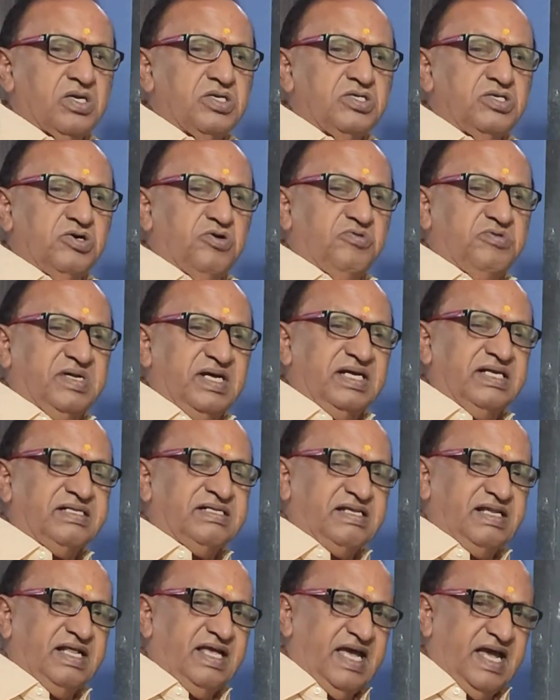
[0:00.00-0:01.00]
you can
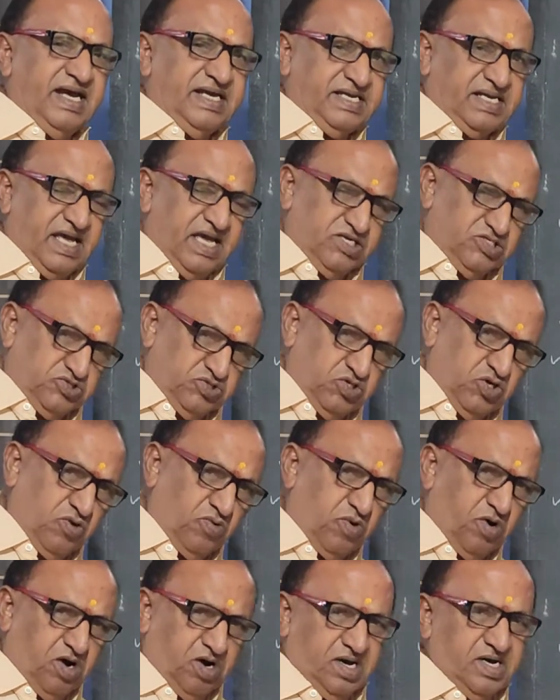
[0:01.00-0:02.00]
create a new
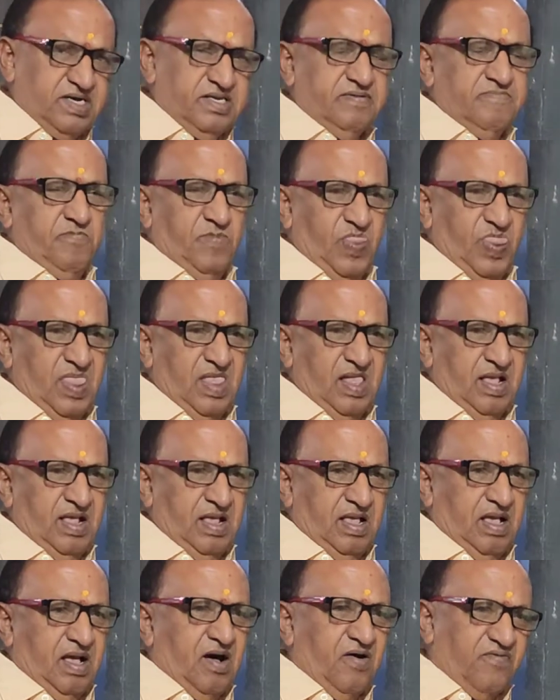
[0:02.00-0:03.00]
word
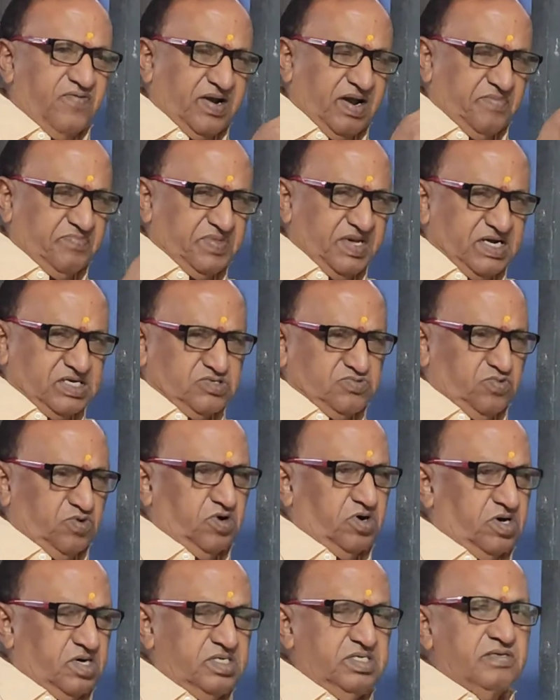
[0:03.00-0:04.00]
from that
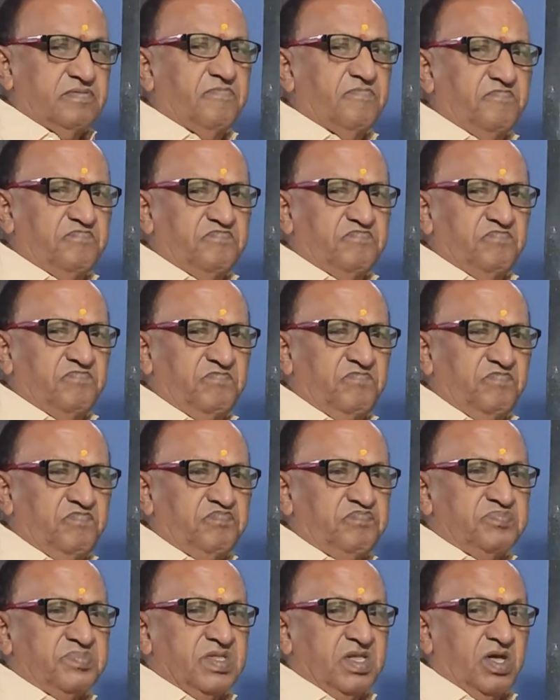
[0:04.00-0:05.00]
word
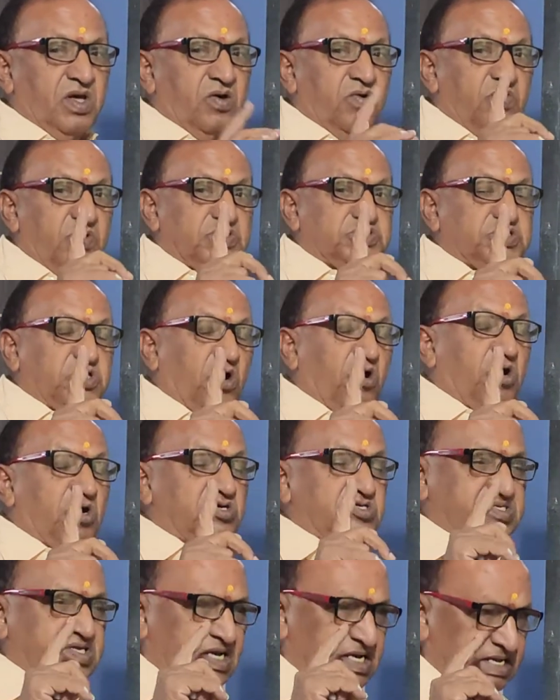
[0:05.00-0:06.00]

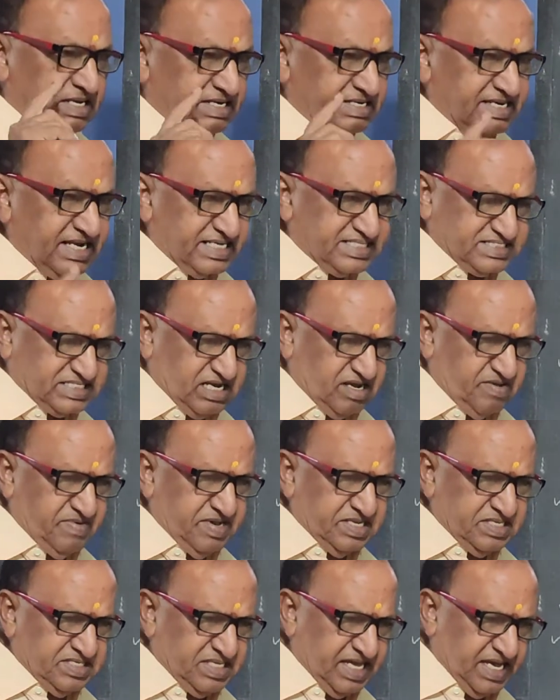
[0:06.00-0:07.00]
without
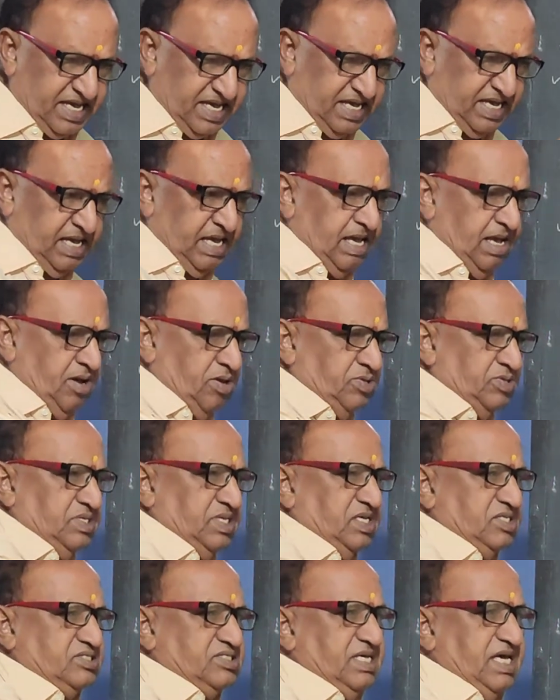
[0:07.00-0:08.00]
disturbing the
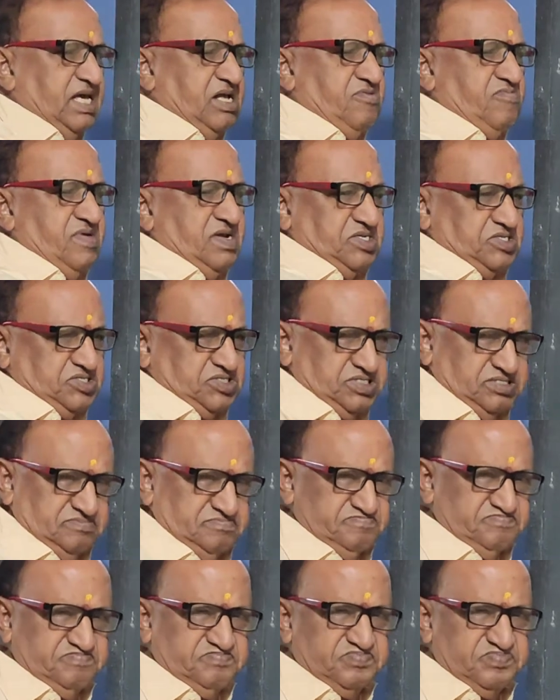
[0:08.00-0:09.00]
sequence.
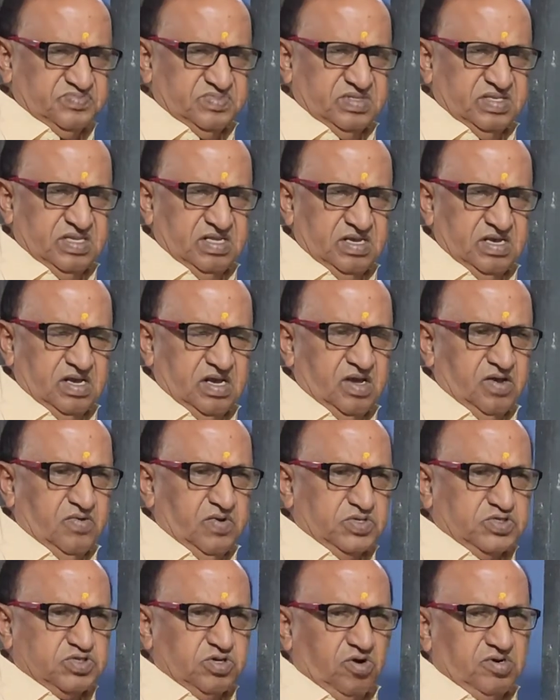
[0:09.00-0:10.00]

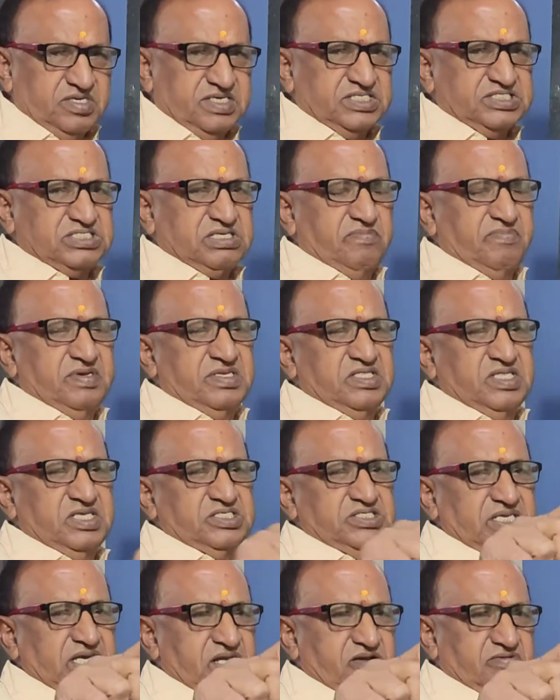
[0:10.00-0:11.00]
Without disturbing the
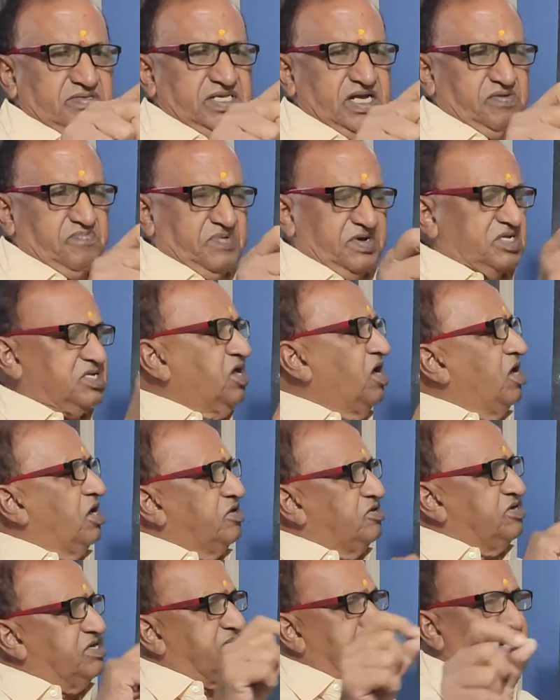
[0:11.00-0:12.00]
sequence. That means
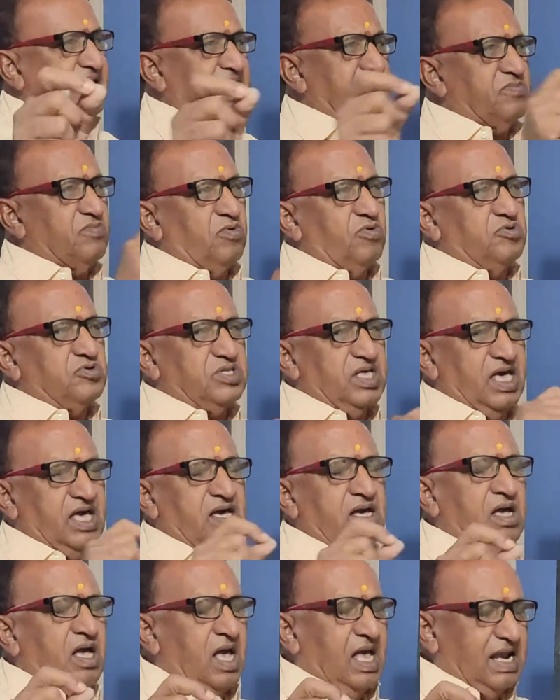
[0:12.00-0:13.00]
you cannot move
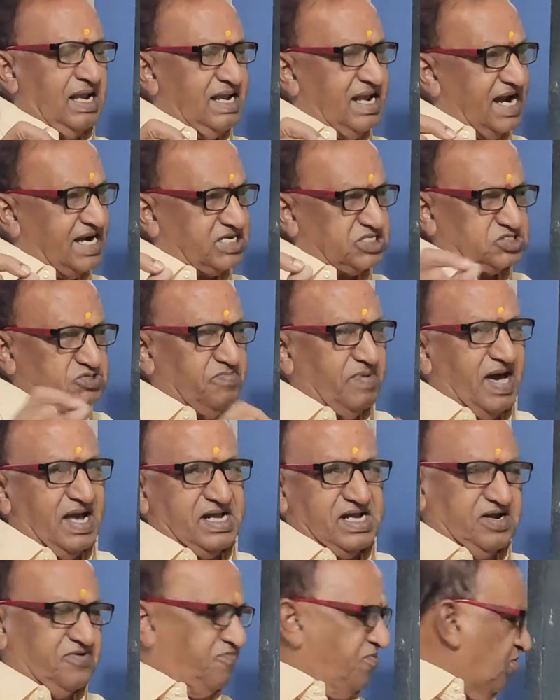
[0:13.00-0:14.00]
the letters
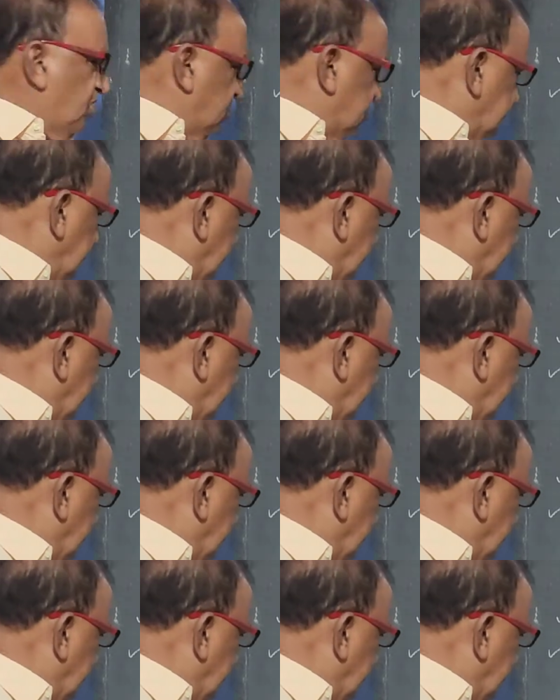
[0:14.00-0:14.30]
back and forth.